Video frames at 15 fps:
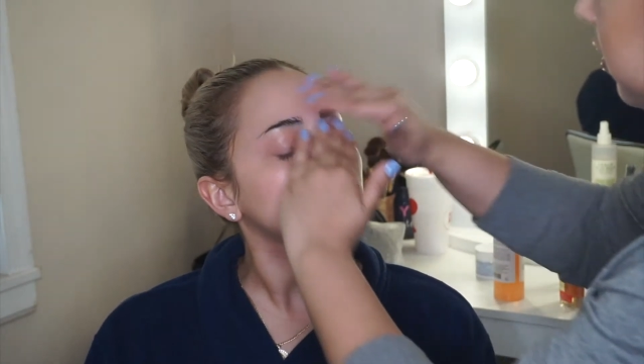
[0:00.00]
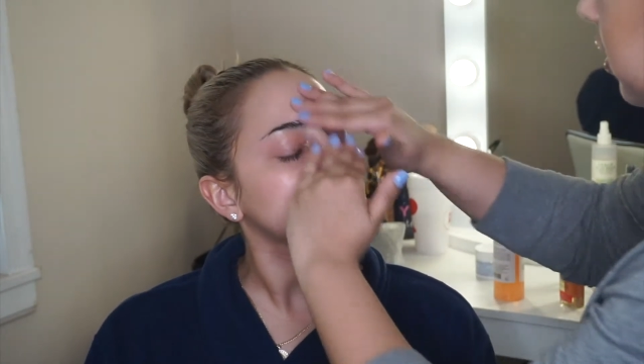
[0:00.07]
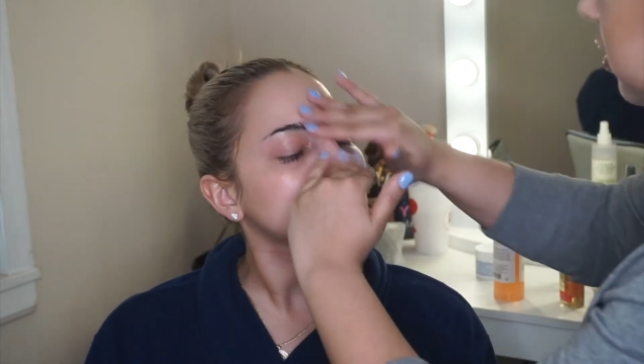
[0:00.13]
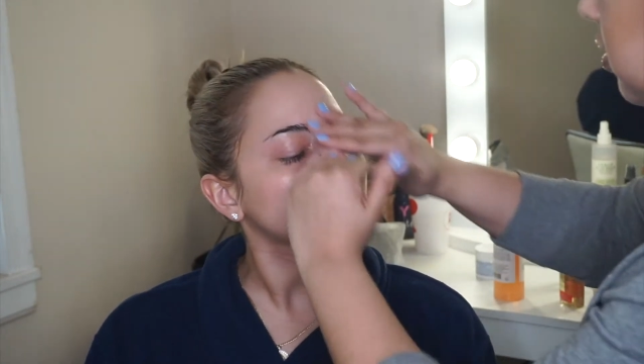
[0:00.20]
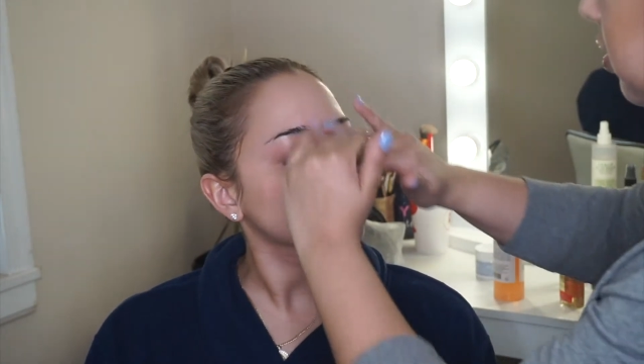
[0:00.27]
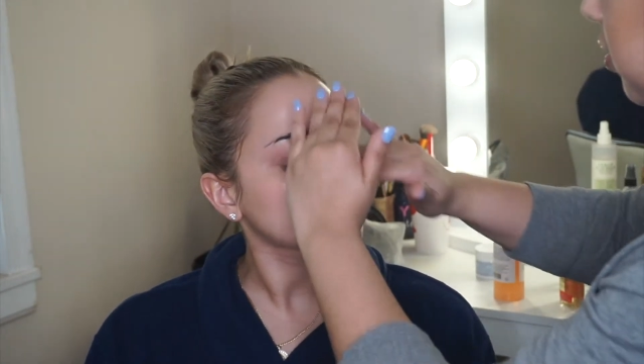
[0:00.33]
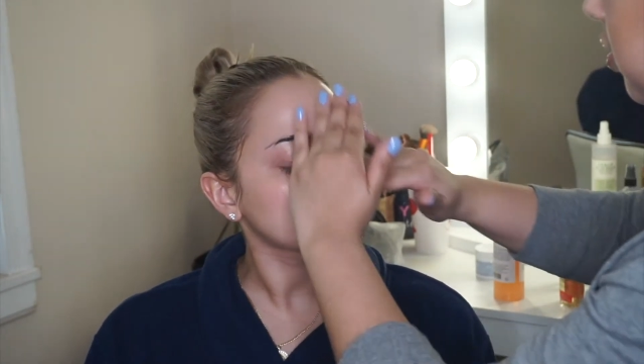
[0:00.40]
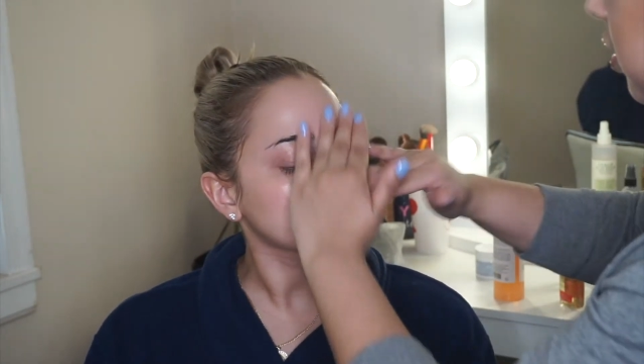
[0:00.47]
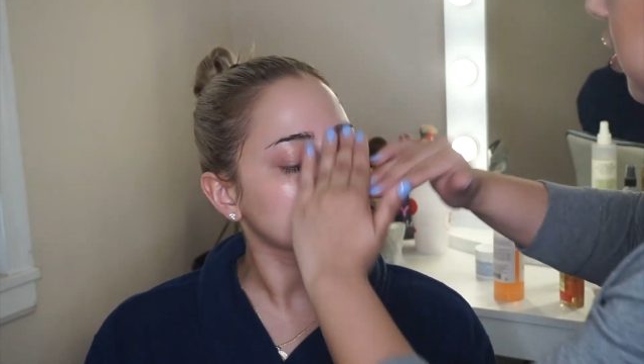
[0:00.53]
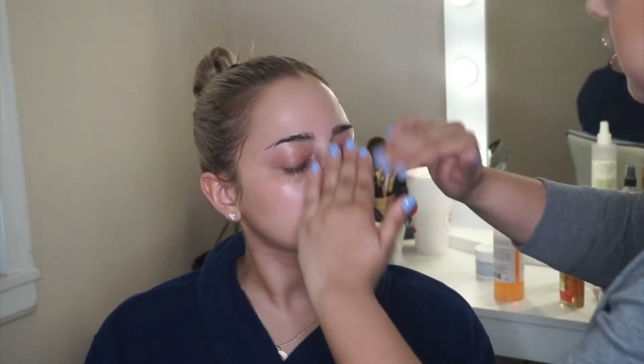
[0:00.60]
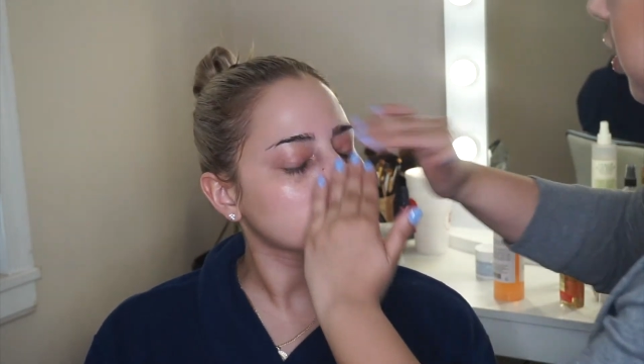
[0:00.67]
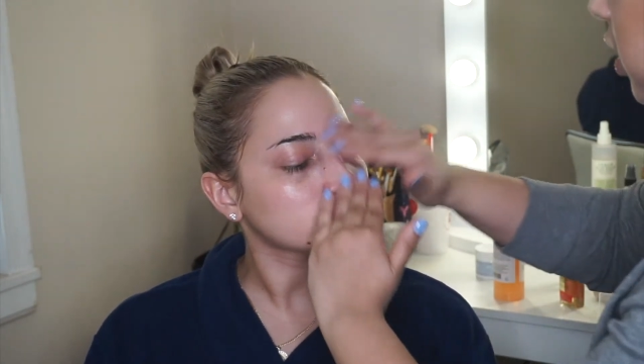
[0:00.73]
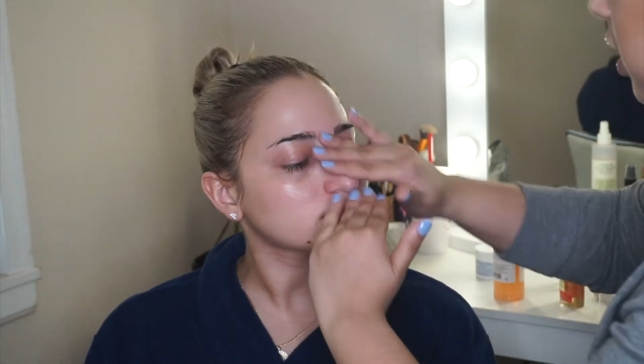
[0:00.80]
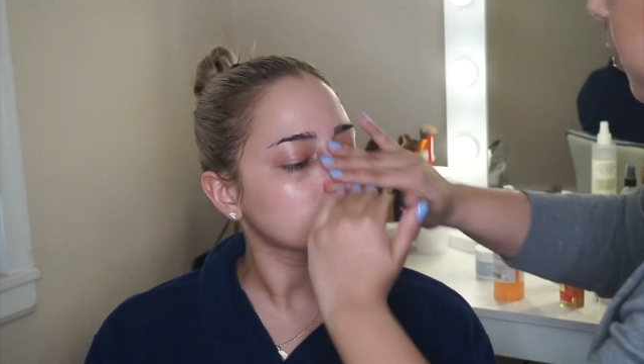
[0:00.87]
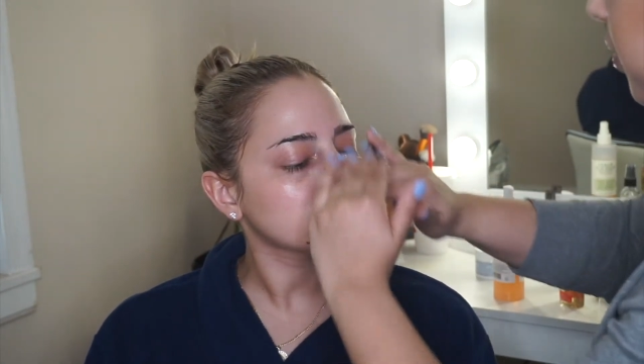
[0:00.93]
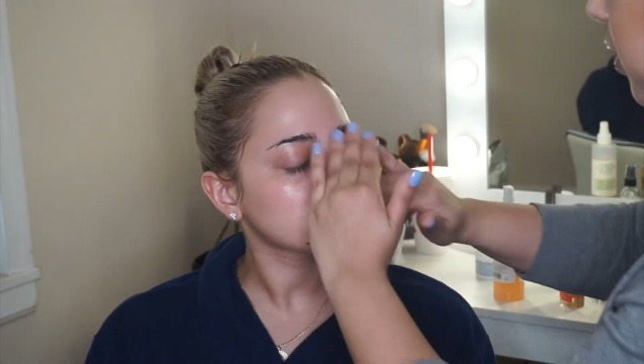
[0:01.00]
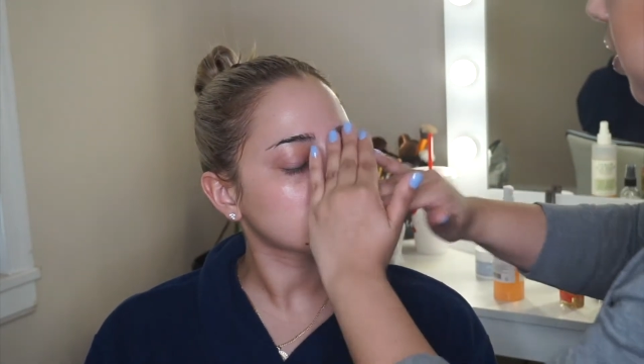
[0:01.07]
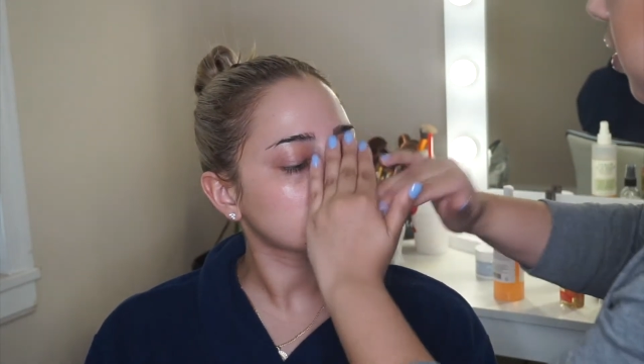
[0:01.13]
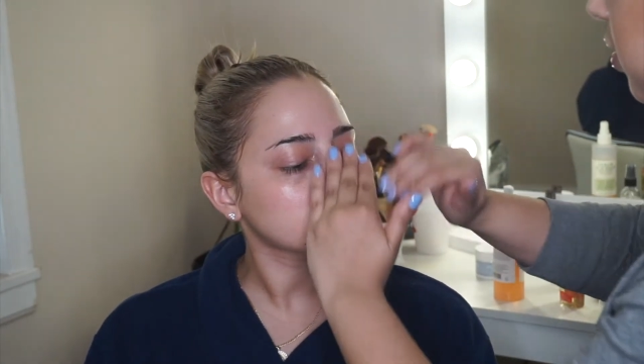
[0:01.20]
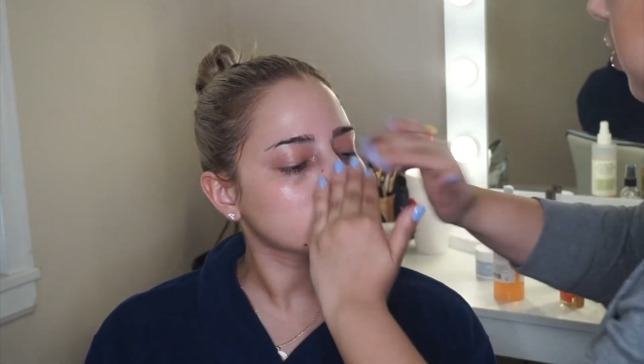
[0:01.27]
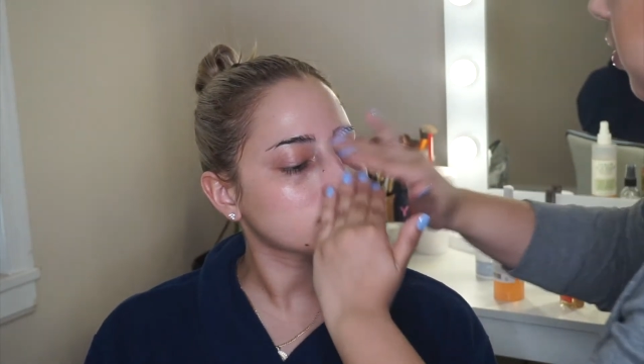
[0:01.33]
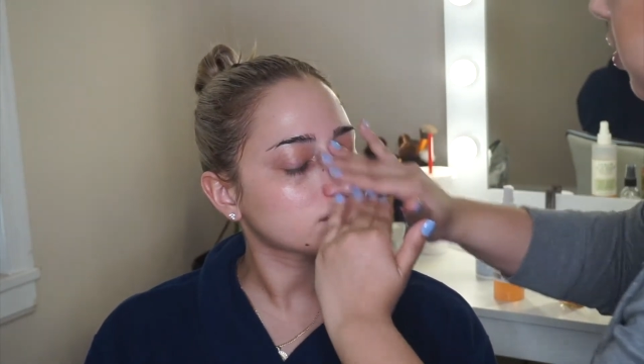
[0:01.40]
so her
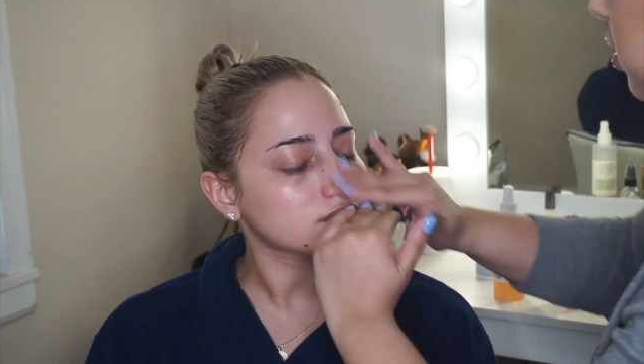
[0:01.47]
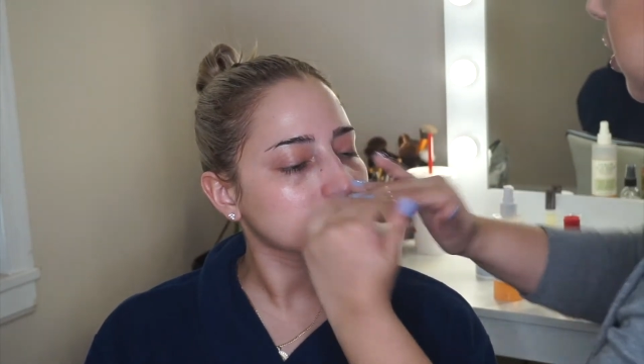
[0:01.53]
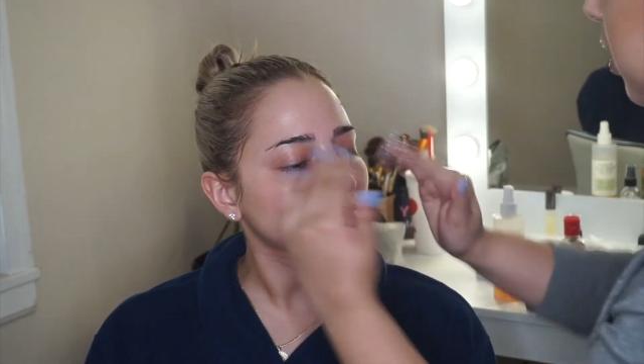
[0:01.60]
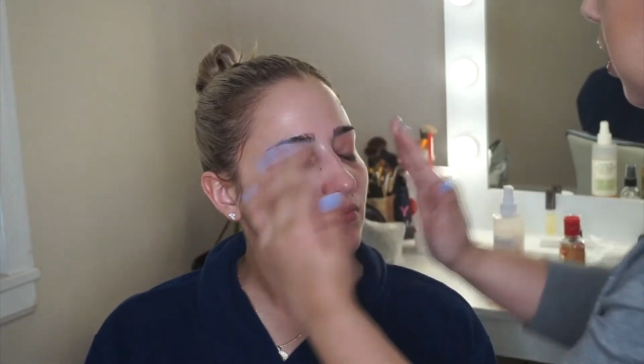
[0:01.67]
cheekbones,